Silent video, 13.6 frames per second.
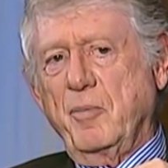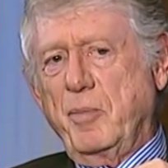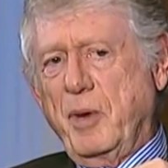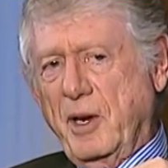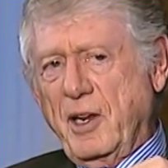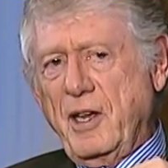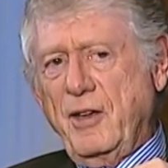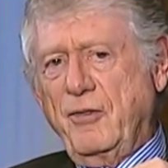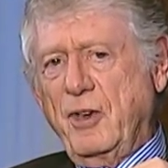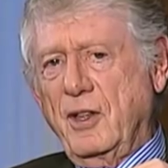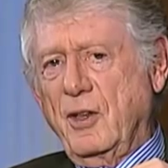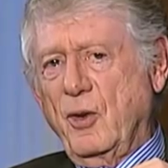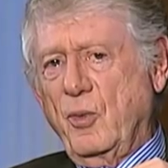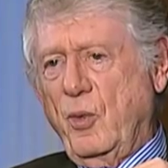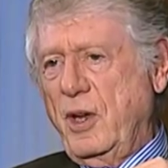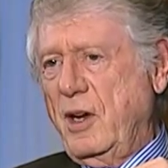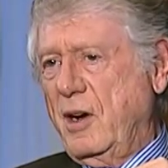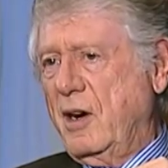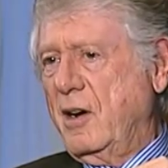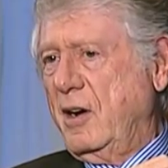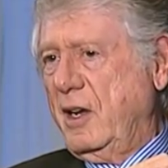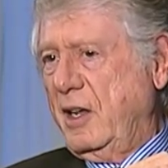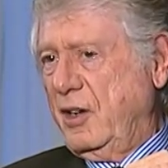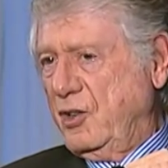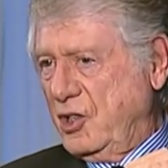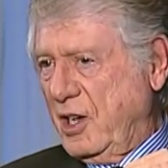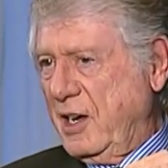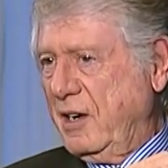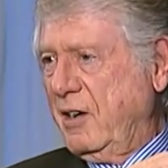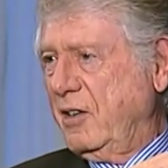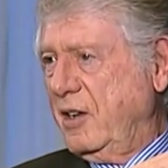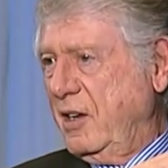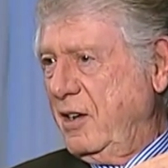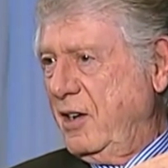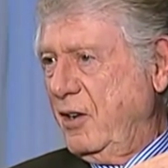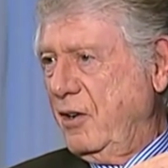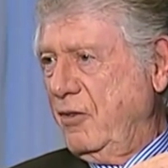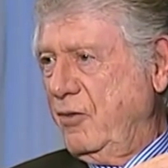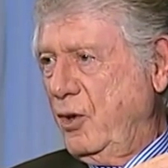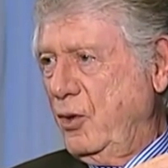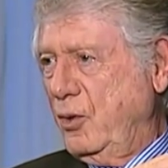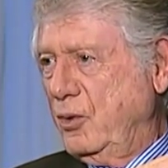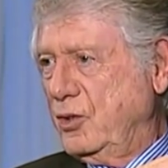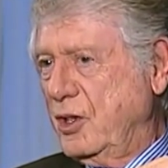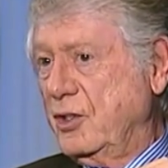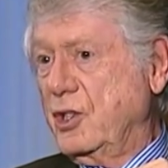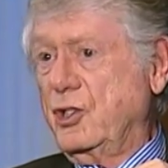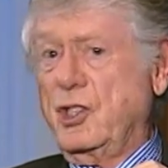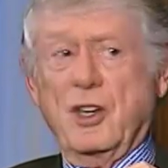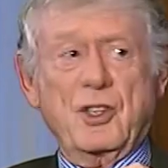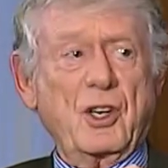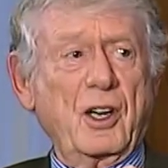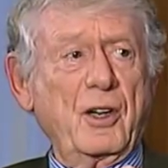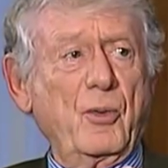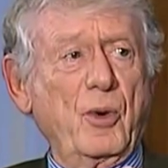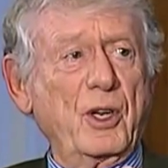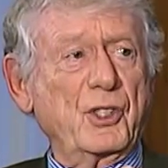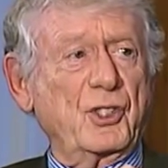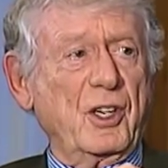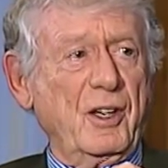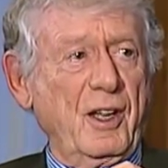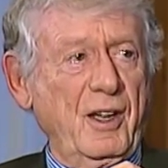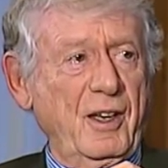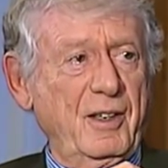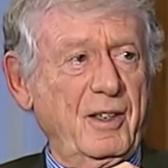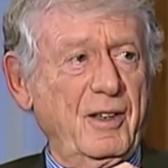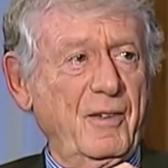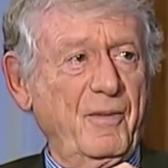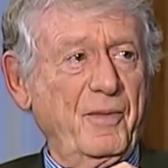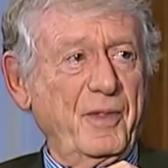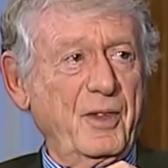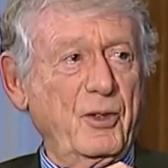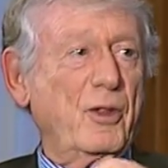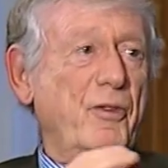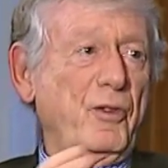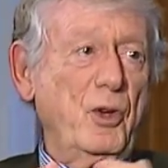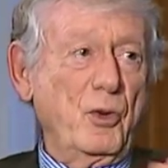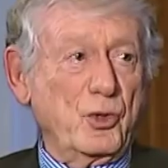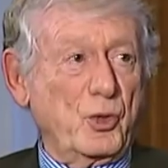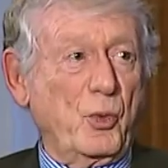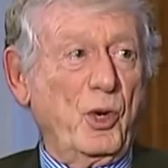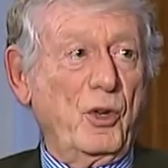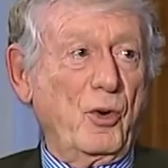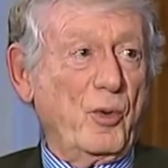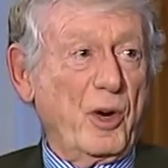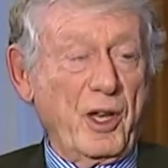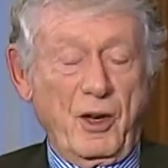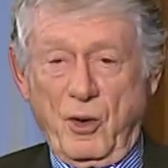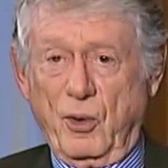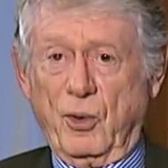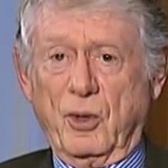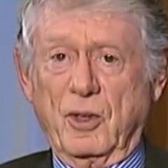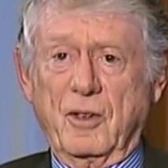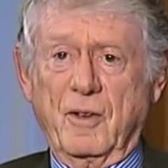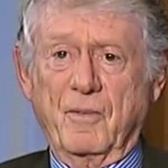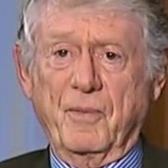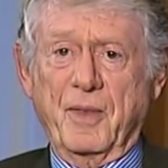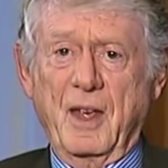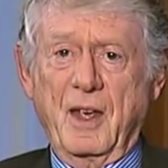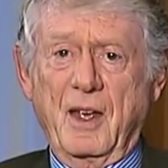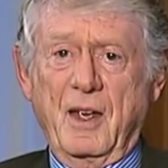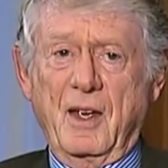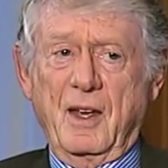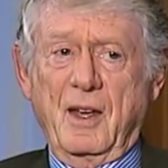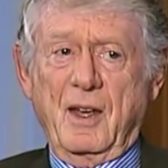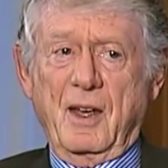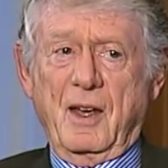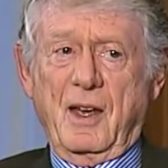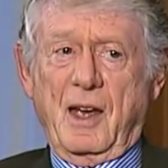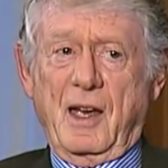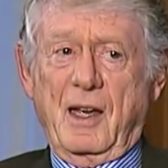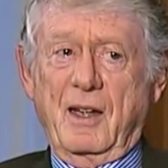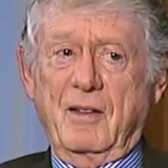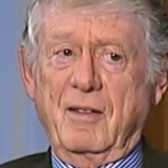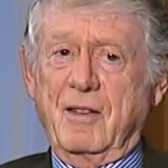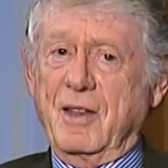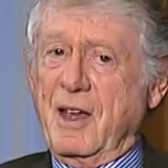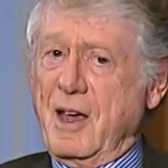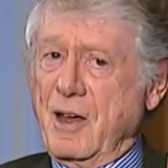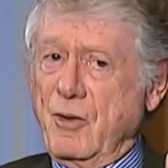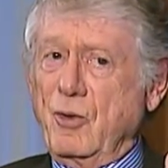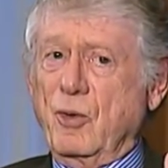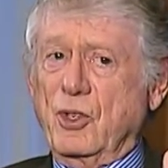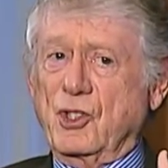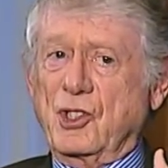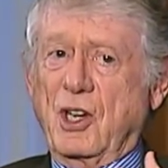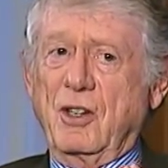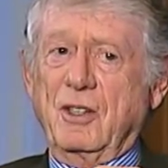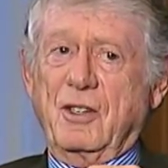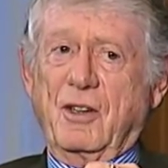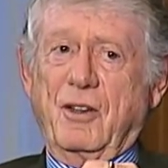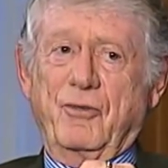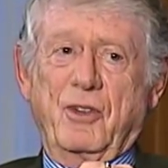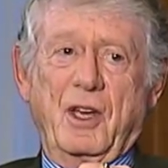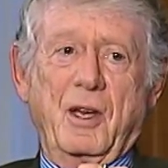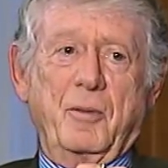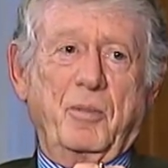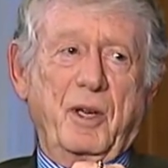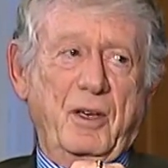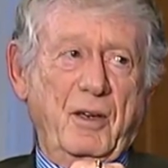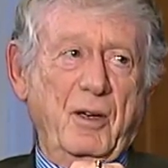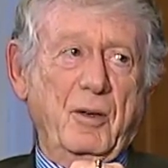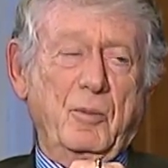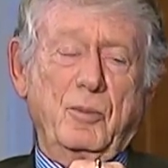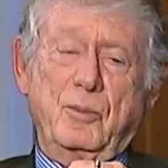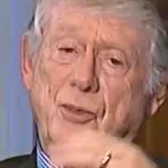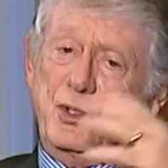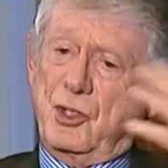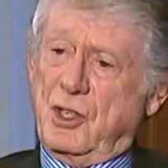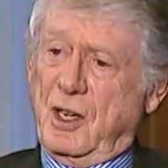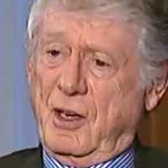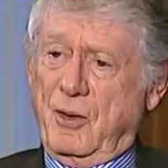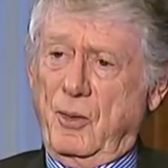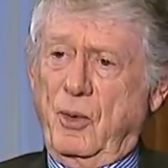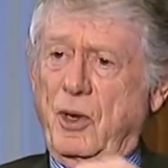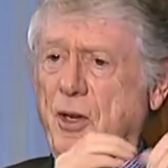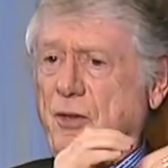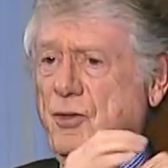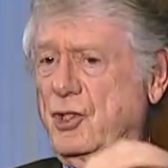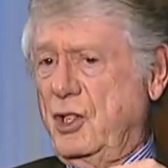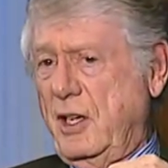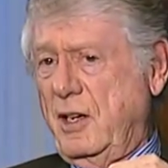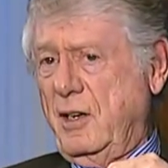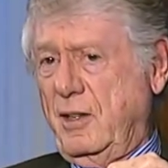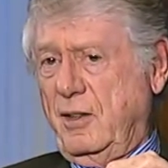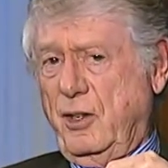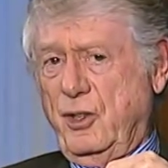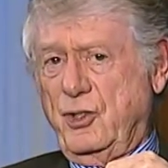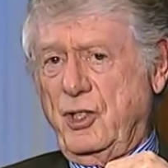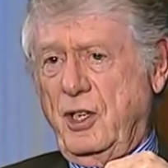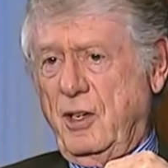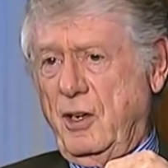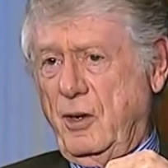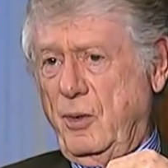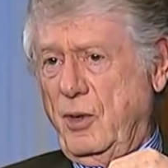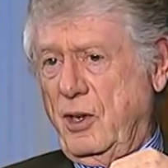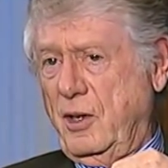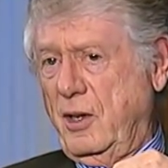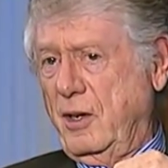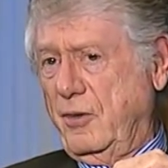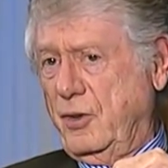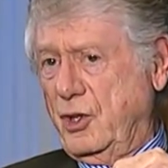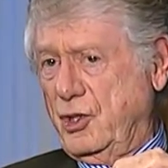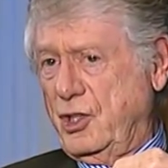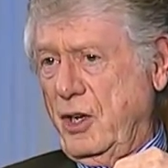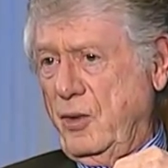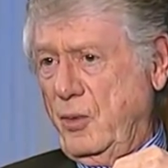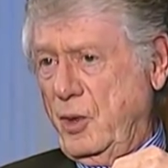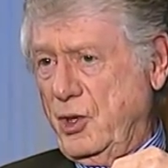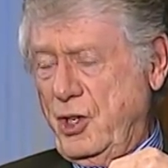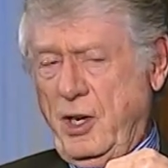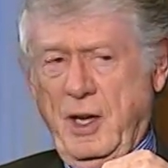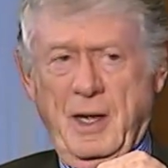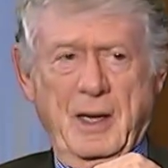believing that we are entitled to hear views that essentially resonate to the views we already hold. And the end result of that becomes, and we have seen it this year with a lot of distinguished